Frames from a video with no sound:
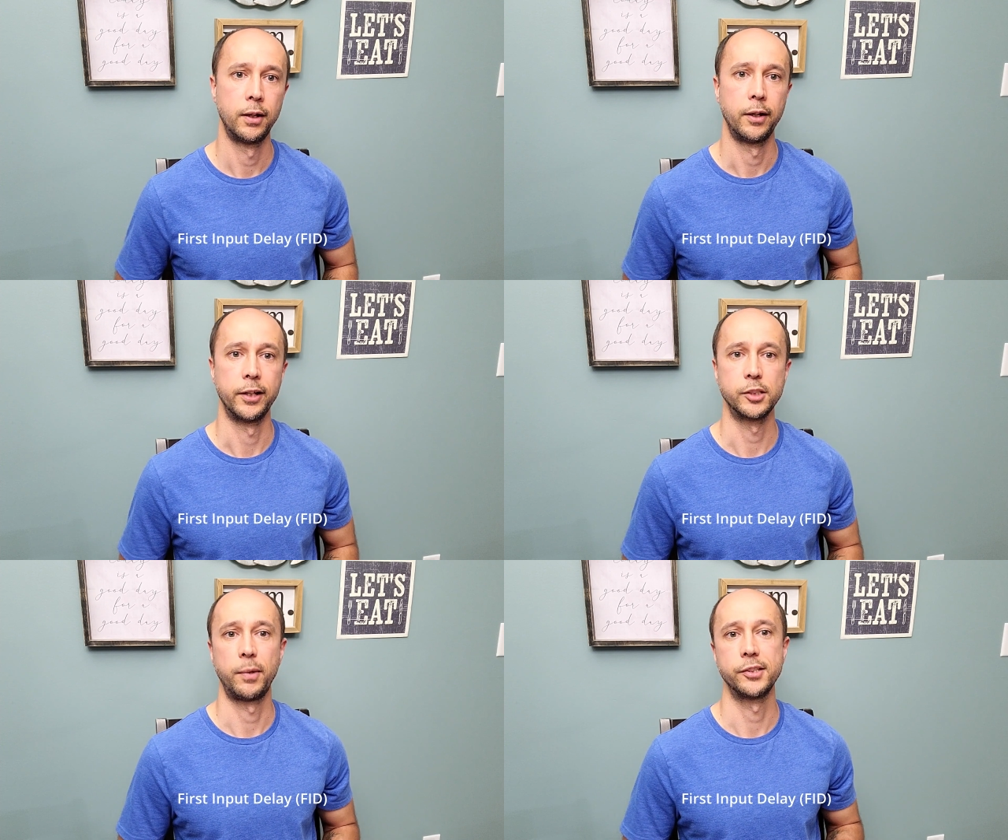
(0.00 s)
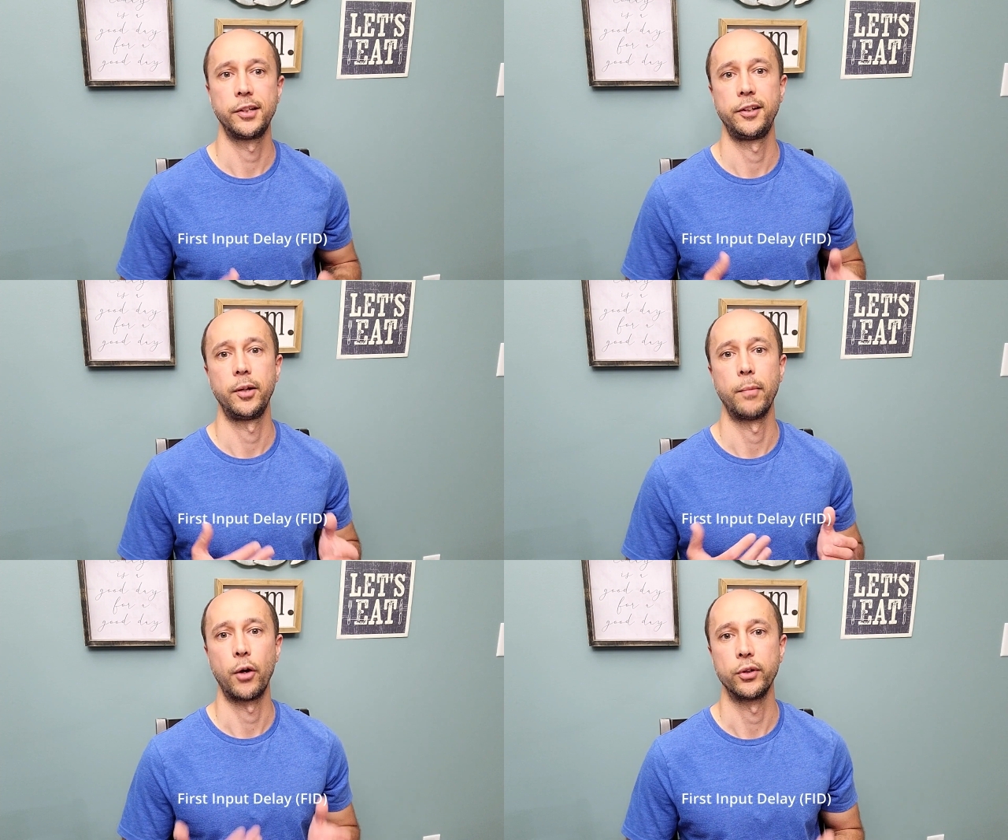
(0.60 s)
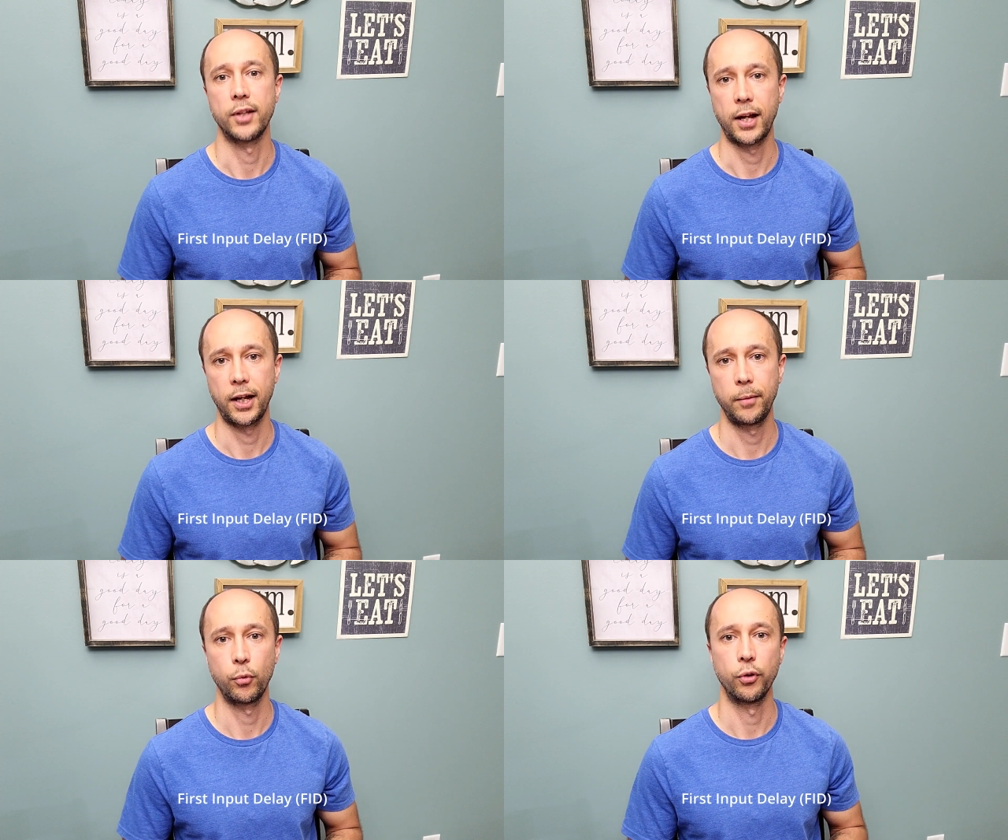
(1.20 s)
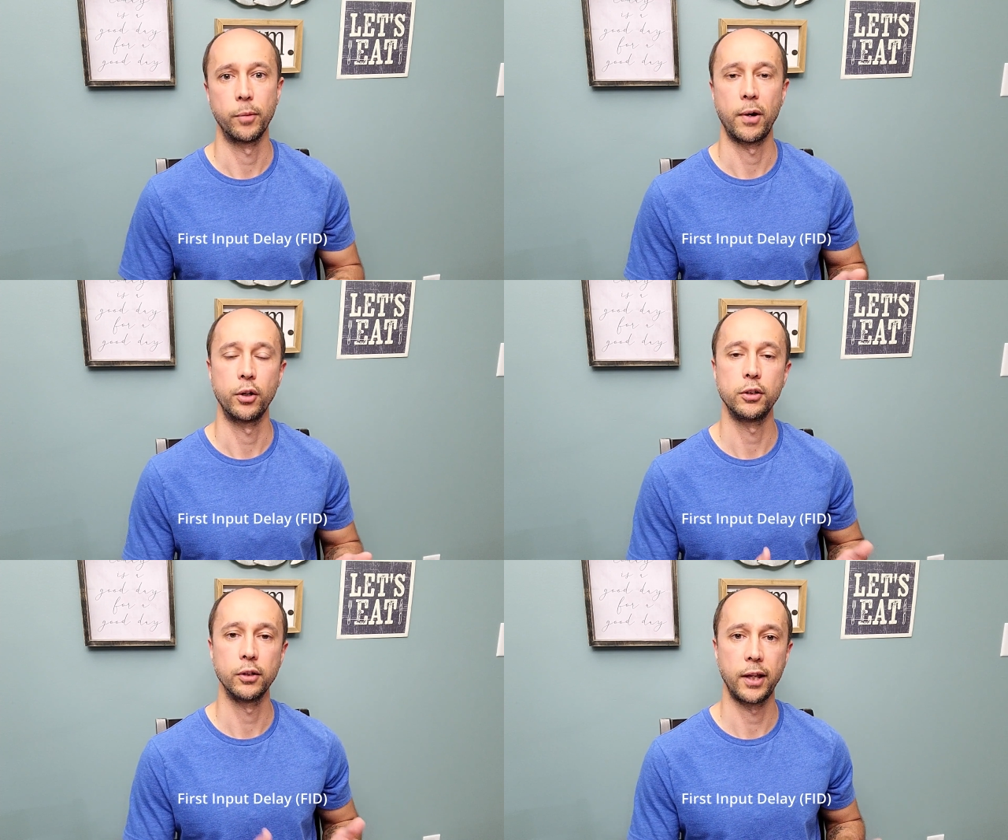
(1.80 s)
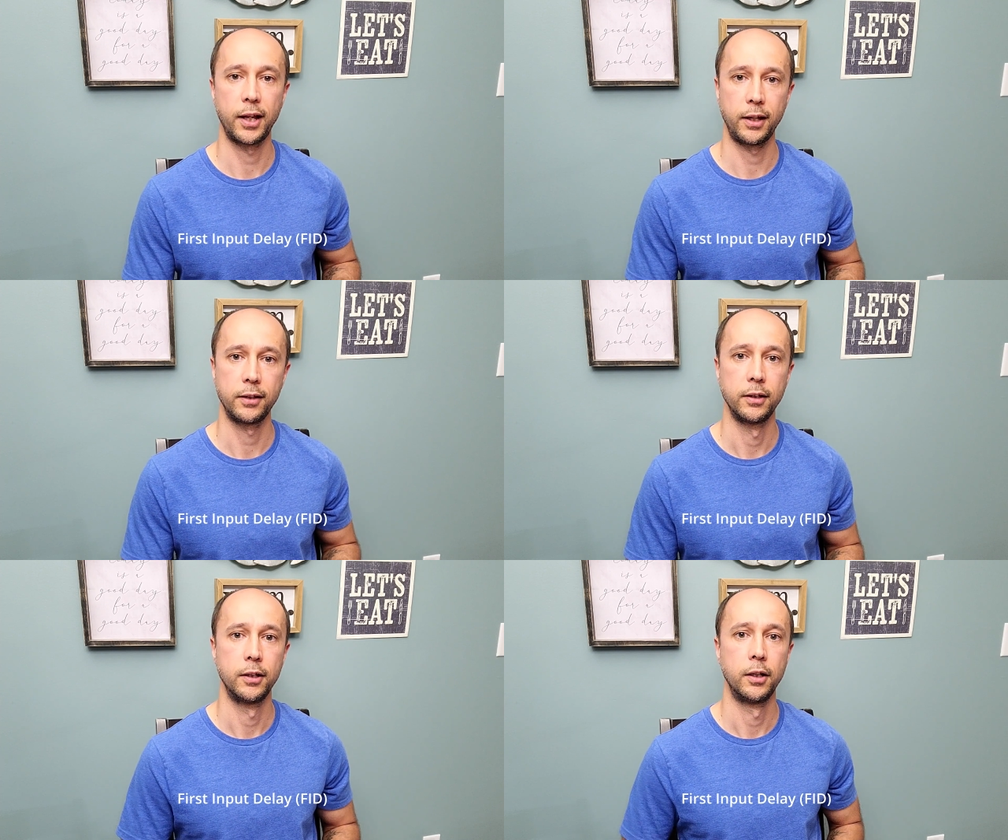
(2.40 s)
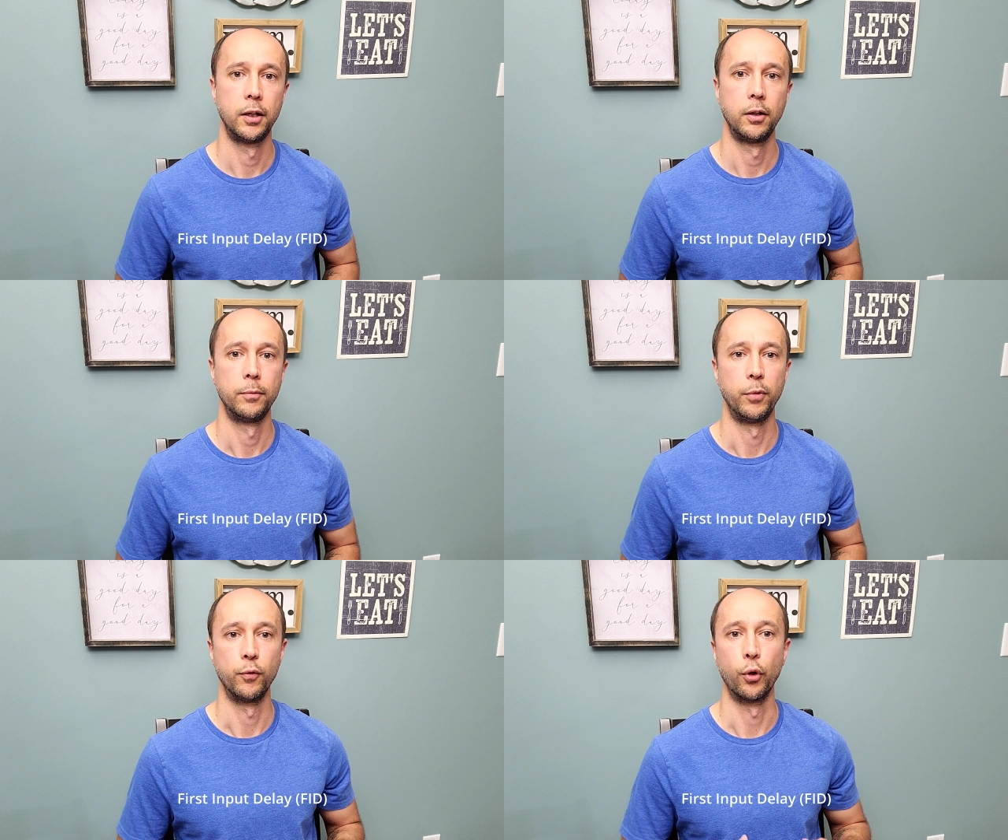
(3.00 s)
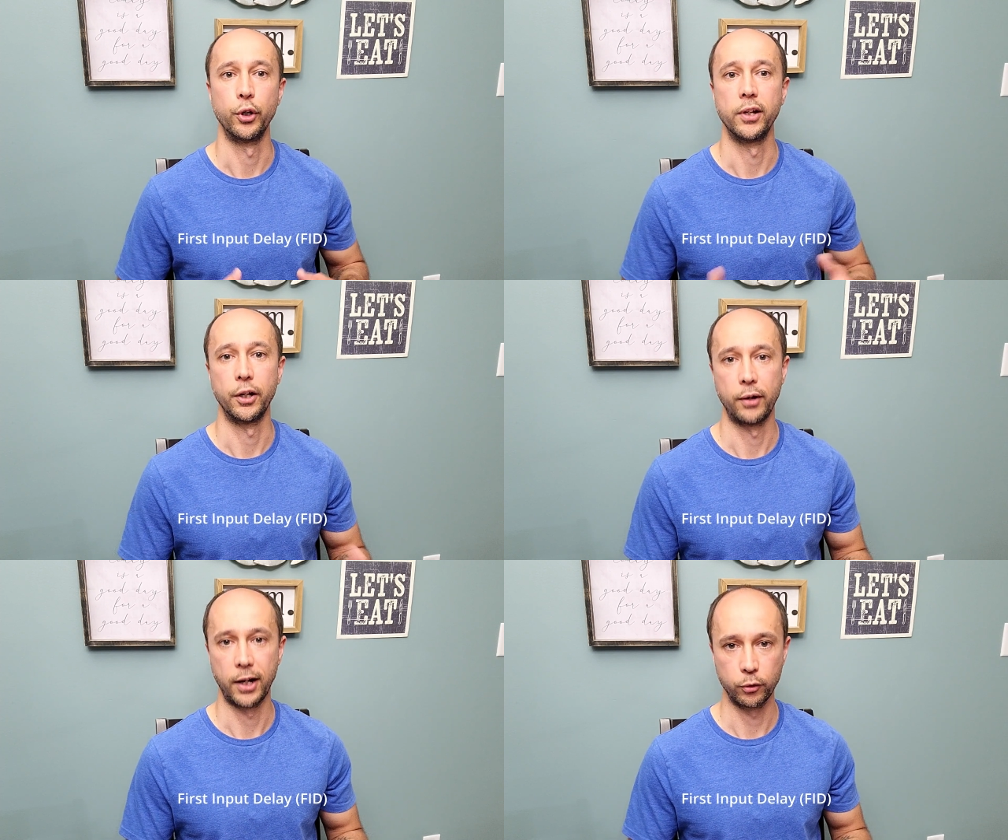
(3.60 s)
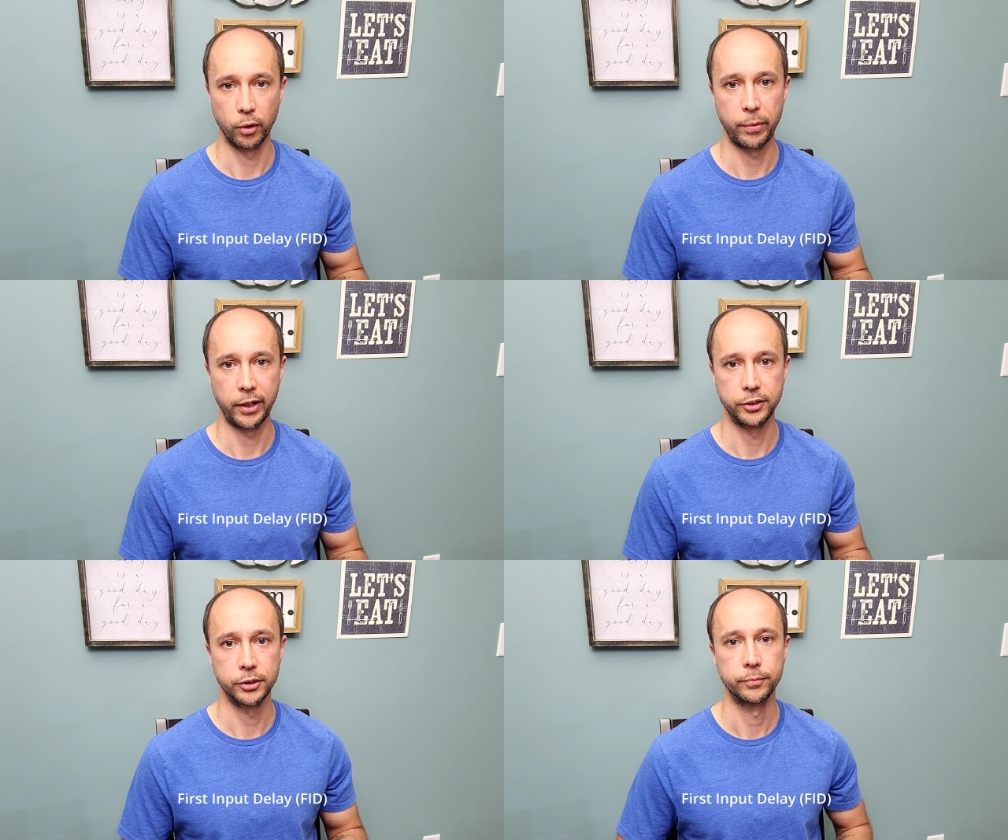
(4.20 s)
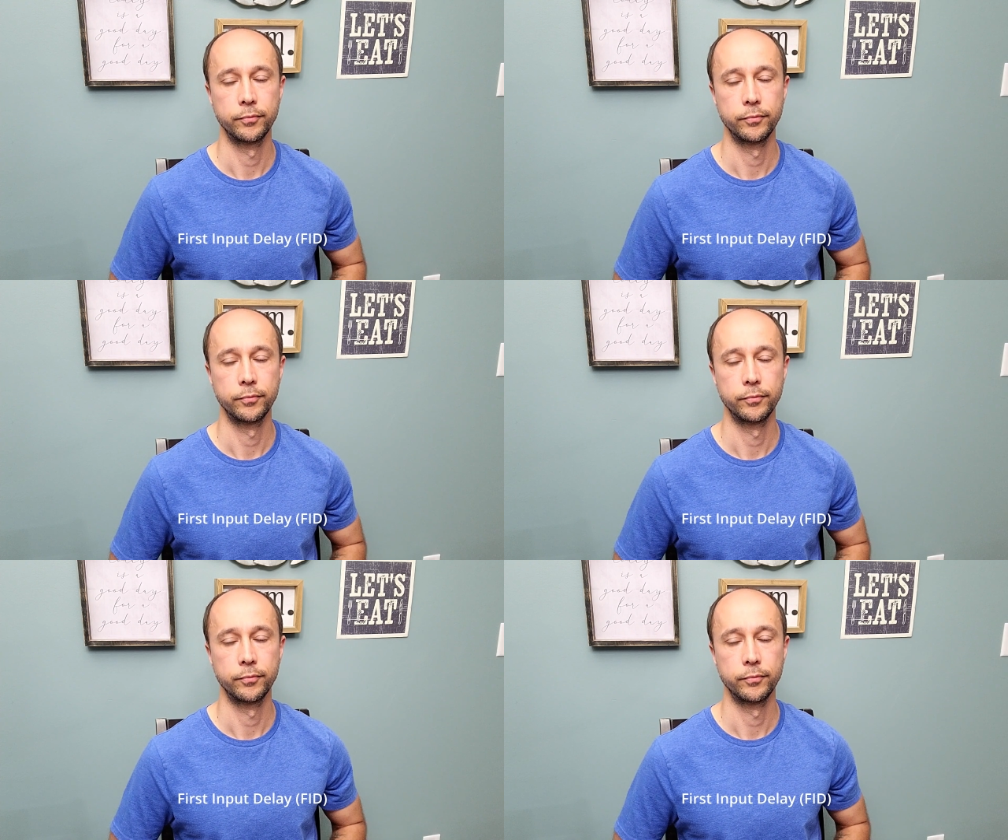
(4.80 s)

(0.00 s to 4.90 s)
And that's basically the amount of time or the amount of delay before you can interact with the page.